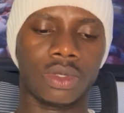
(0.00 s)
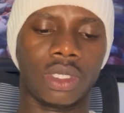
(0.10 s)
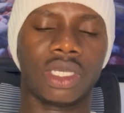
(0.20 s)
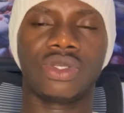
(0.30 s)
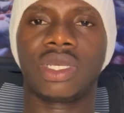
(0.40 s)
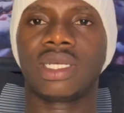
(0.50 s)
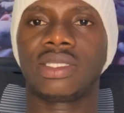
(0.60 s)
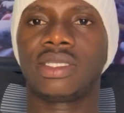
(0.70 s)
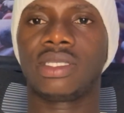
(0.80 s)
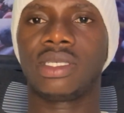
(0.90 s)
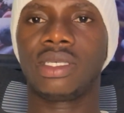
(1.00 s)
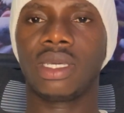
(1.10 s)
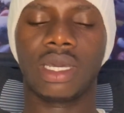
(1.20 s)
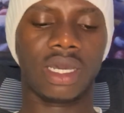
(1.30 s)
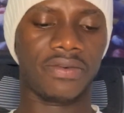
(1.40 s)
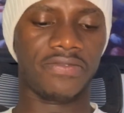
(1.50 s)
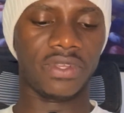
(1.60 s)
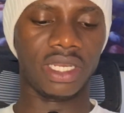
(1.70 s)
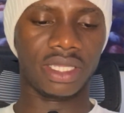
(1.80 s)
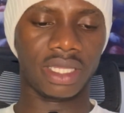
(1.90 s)
As you can see, I've
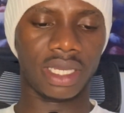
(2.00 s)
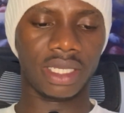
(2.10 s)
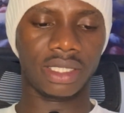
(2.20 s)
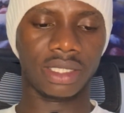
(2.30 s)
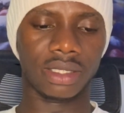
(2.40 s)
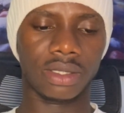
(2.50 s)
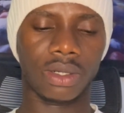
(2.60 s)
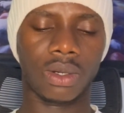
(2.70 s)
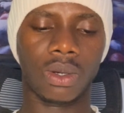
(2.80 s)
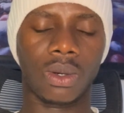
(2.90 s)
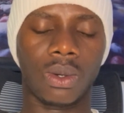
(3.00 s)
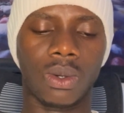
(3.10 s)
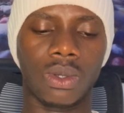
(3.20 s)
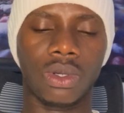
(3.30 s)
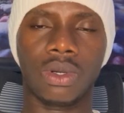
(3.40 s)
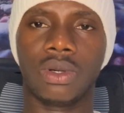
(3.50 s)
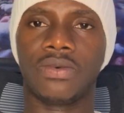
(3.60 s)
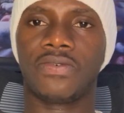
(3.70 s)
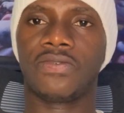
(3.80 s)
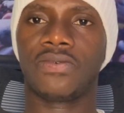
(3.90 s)
deleted all
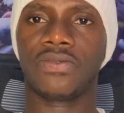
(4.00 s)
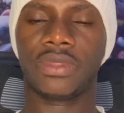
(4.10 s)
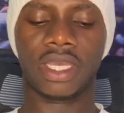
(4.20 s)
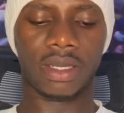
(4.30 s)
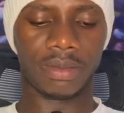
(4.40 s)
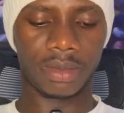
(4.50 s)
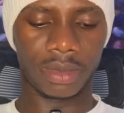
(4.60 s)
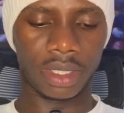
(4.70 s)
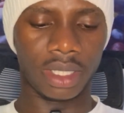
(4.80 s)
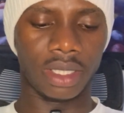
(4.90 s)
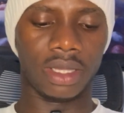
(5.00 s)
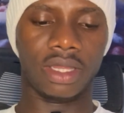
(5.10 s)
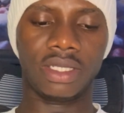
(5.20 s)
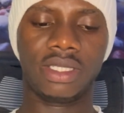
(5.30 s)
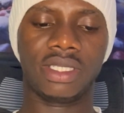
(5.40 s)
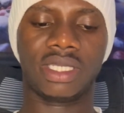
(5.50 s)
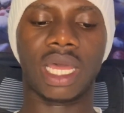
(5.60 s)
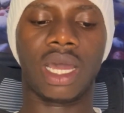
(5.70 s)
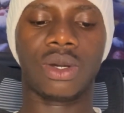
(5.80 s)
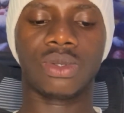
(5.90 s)
of them. This is
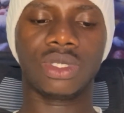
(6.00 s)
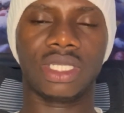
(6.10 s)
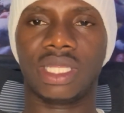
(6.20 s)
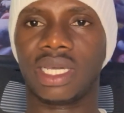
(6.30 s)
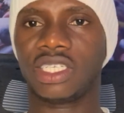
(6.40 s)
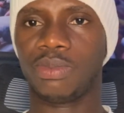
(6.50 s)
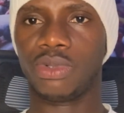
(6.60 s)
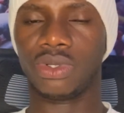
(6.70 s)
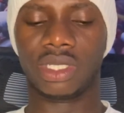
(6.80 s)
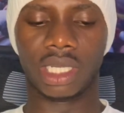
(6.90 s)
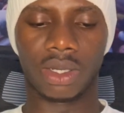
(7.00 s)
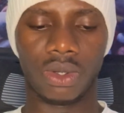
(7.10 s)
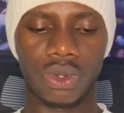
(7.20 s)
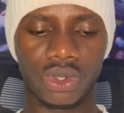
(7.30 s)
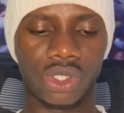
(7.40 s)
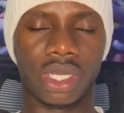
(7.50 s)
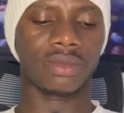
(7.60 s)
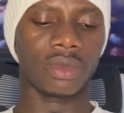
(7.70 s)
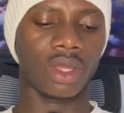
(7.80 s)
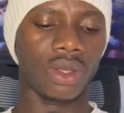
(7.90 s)
how the dashboard now looks.
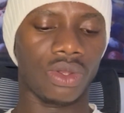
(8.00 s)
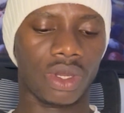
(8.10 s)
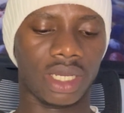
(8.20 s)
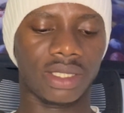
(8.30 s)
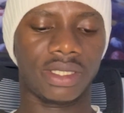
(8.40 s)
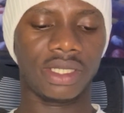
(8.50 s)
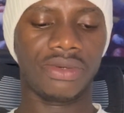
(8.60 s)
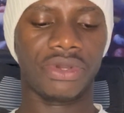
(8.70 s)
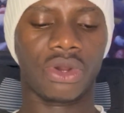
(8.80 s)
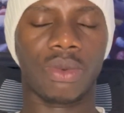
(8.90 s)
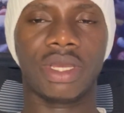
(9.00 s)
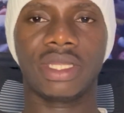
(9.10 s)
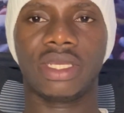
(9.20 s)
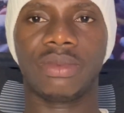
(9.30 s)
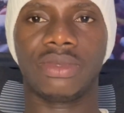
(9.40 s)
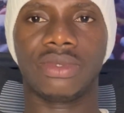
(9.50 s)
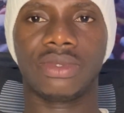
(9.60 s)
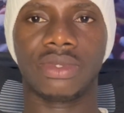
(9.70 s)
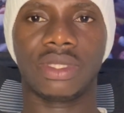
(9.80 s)
You can see recommendable.